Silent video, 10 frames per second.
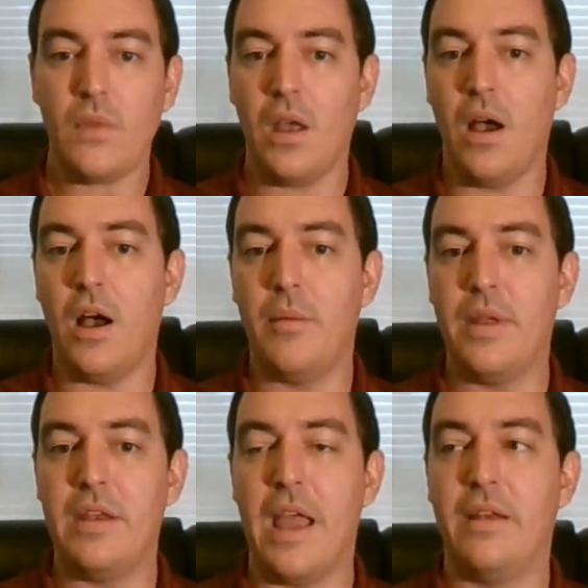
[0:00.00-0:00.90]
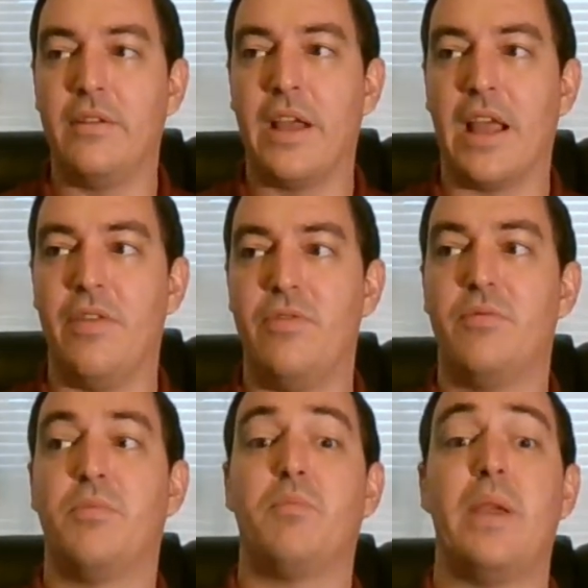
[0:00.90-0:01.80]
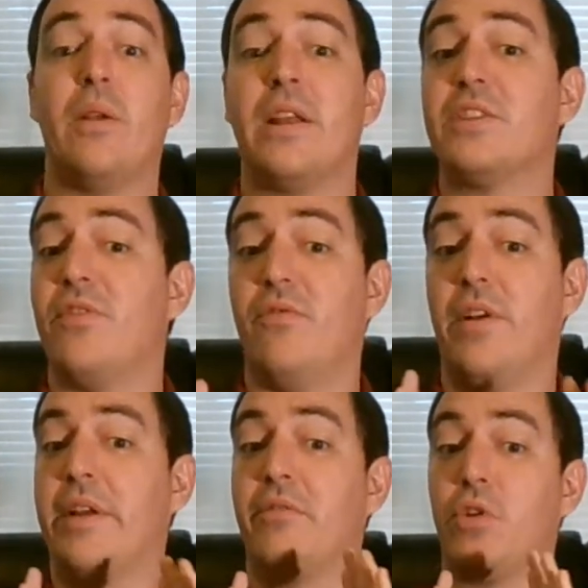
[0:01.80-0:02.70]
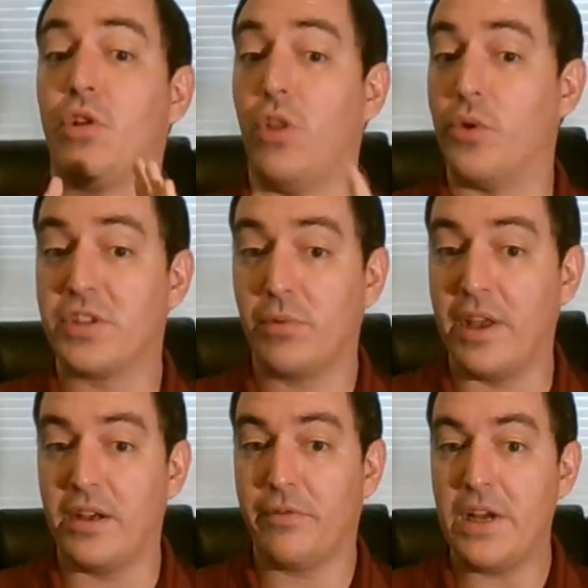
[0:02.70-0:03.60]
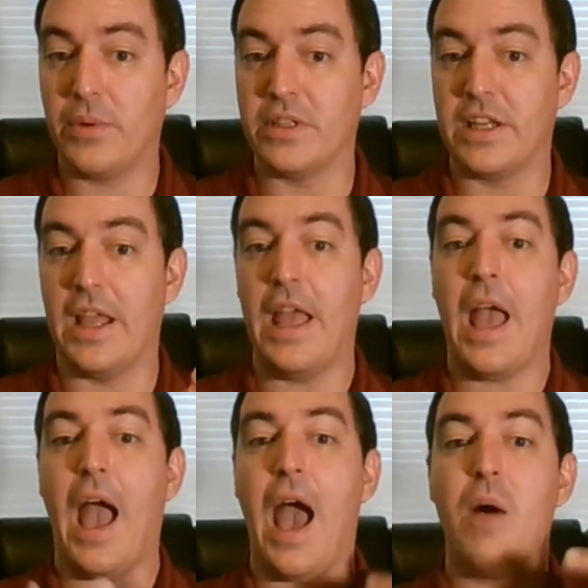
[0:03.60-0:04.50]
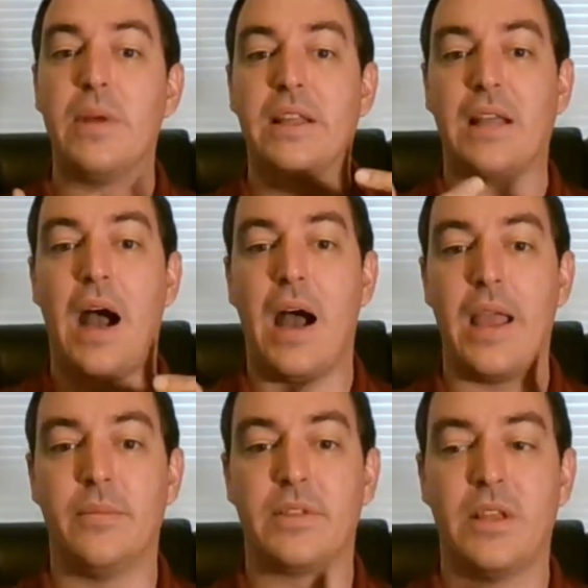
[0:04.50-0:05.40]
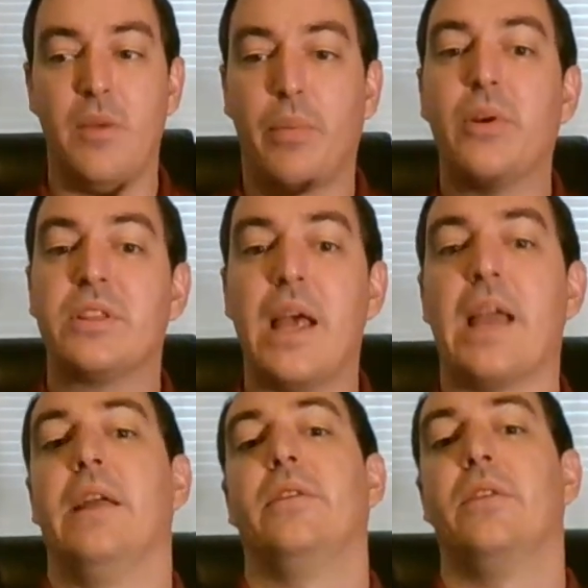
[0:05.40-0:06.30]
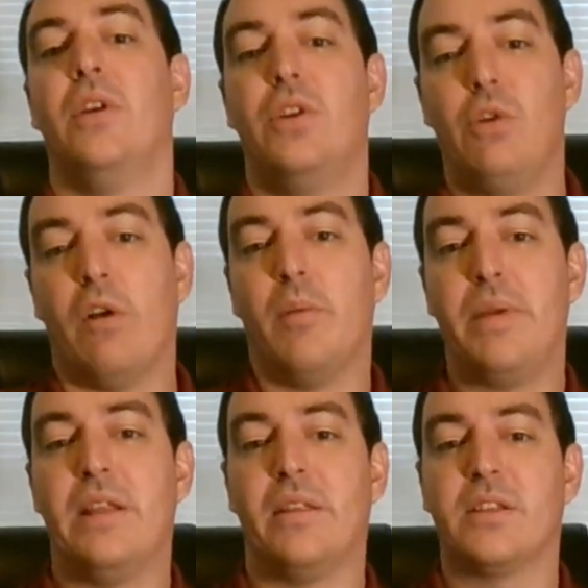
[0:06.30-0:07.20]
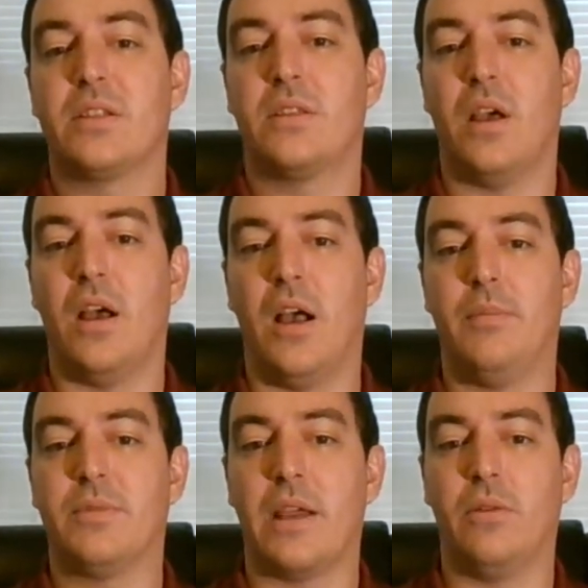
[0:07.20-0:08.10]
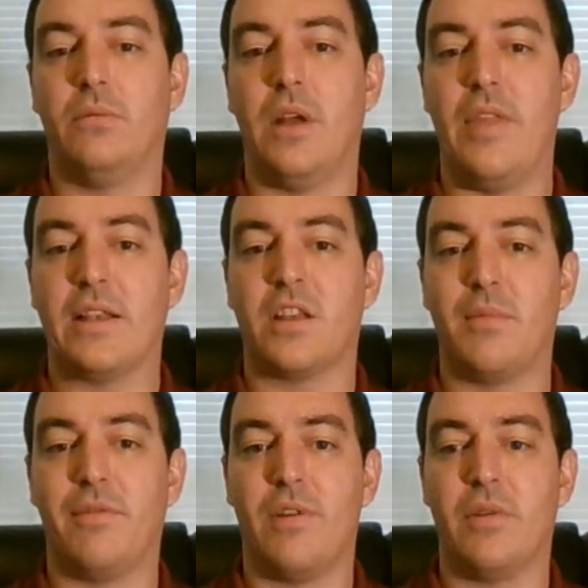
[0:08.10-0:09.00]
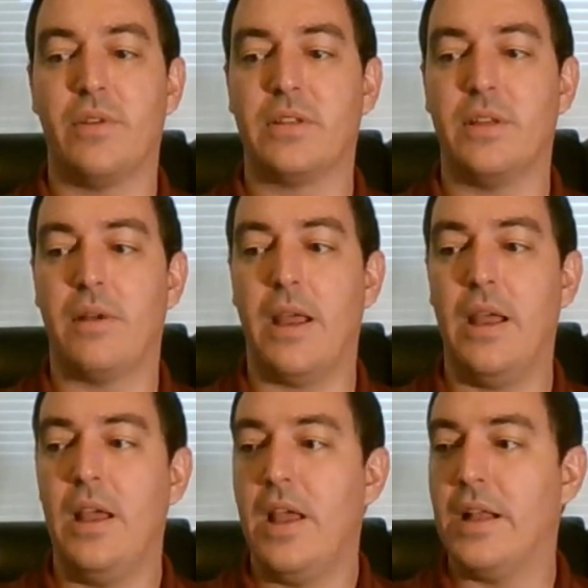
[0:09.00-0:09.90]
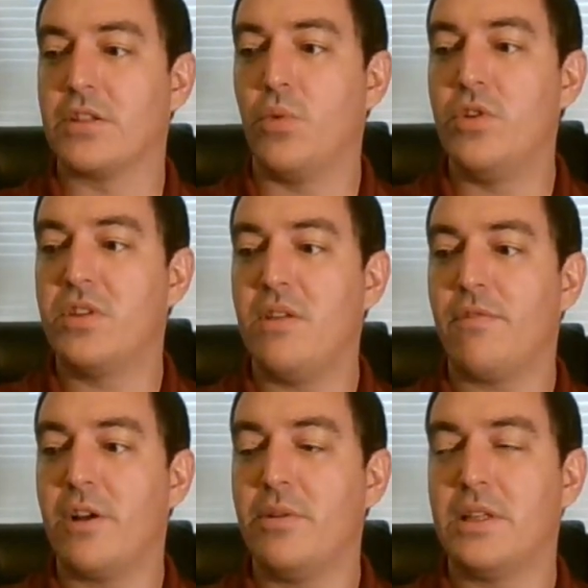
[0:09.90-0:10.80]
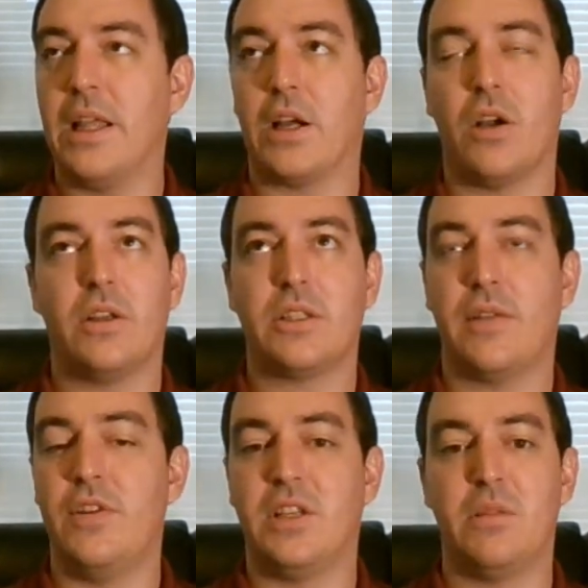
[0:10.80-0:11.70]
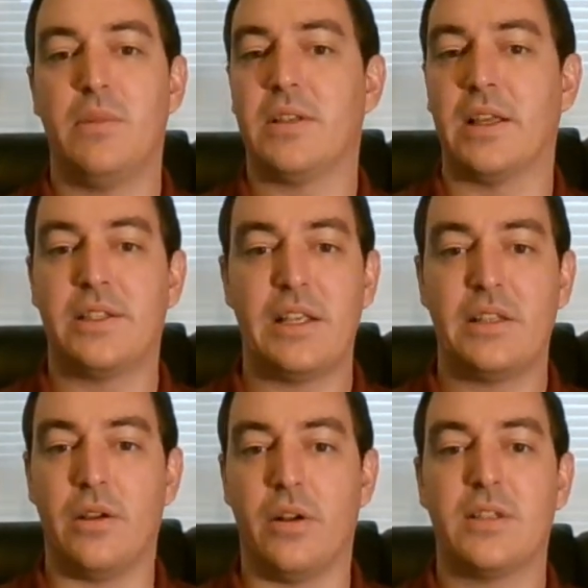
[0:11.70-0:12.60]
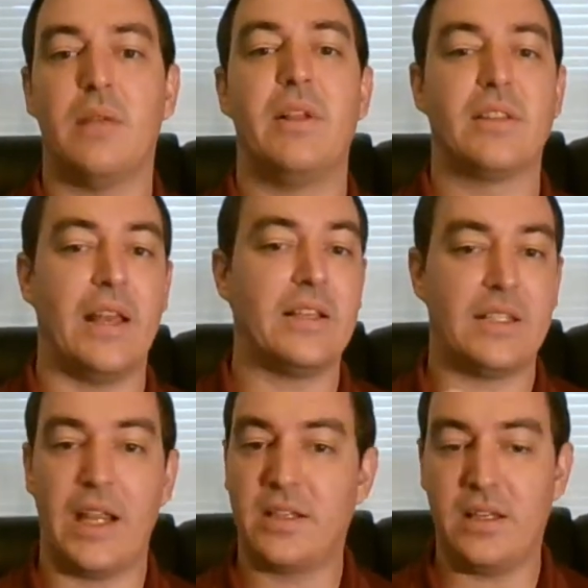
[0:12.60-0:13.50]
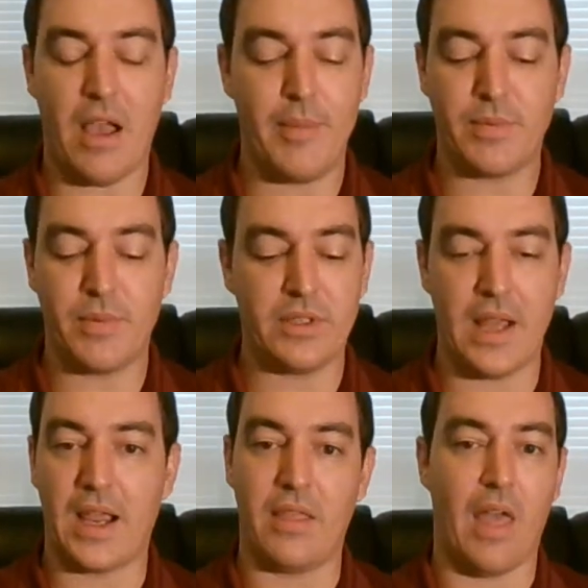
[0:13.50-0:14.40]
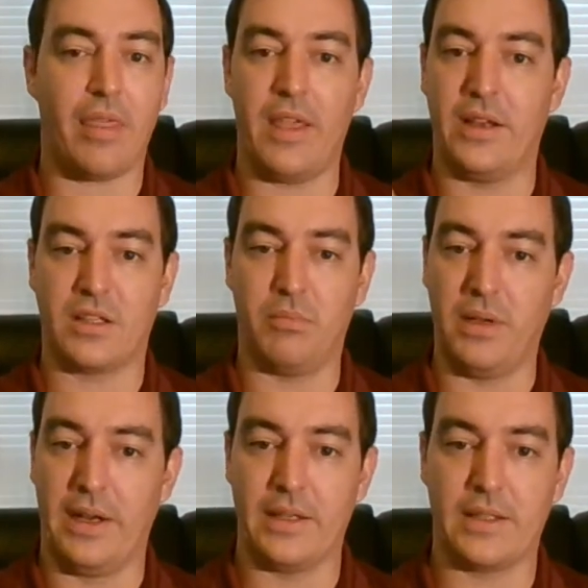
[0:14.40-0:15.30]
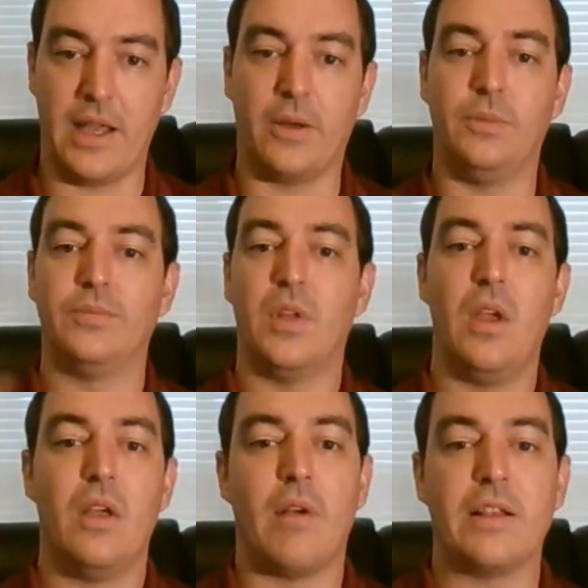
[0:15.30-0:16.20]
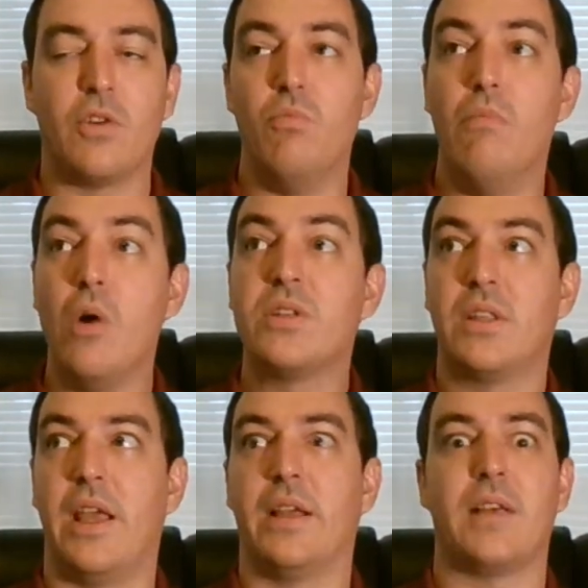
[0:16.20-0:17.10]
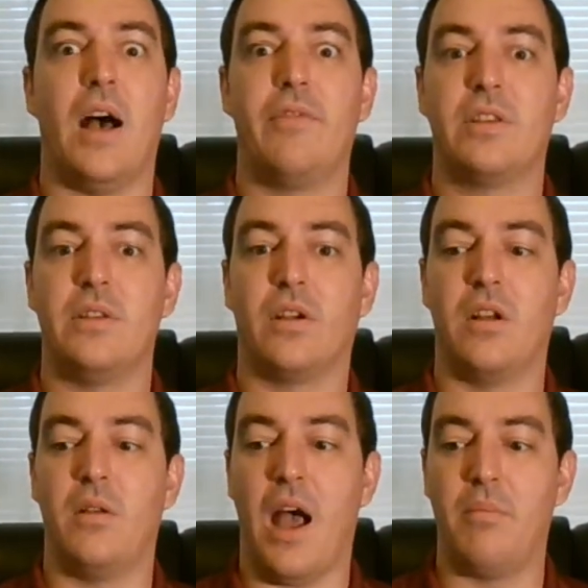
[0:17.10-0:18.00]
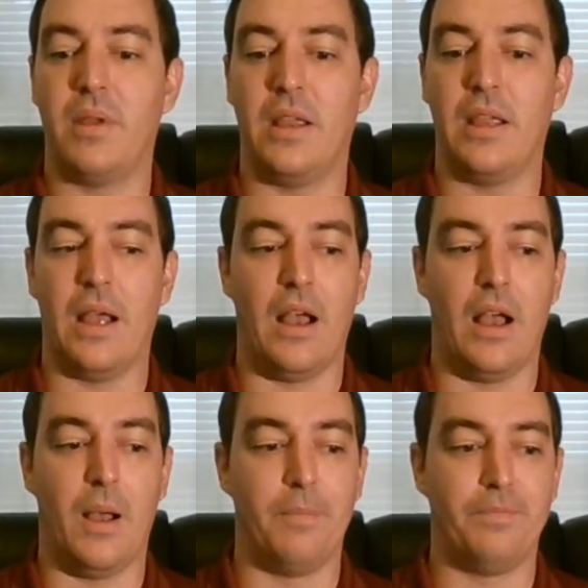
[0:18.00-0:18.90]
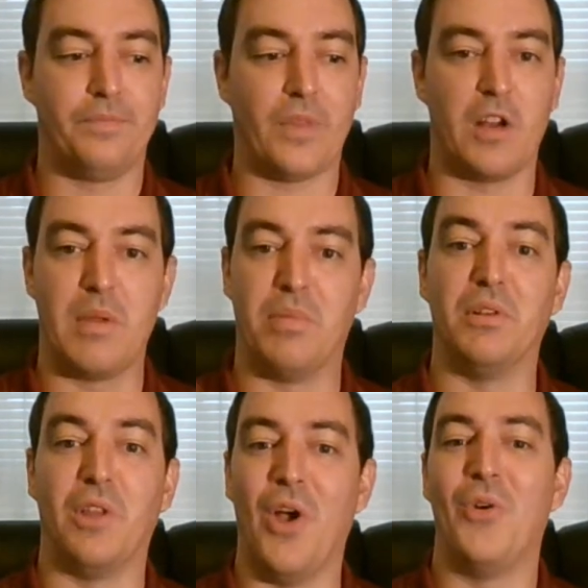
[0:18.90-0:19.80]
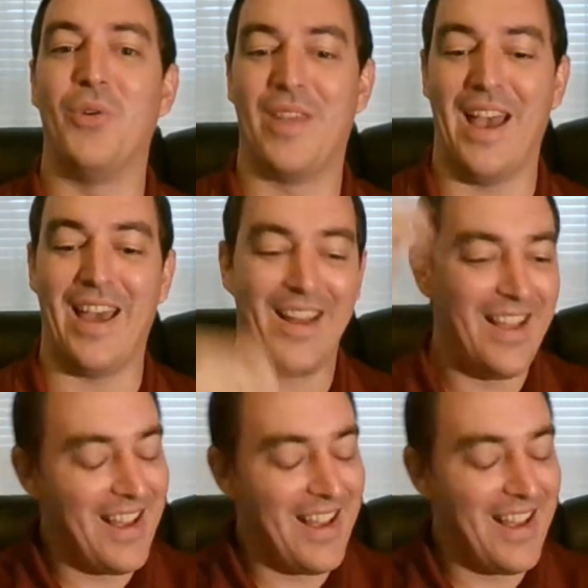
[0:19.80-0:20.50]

And again, period is very closely related to frequency. How many times per second do I repeat this cycle? And that's going to be frequency, right? And so when you see frequency like hertz, if you see something that's like 60 hertz, that means that 60 times per second that thing is completing a cycle, right? So most things obviously are going to not be are going to be below that.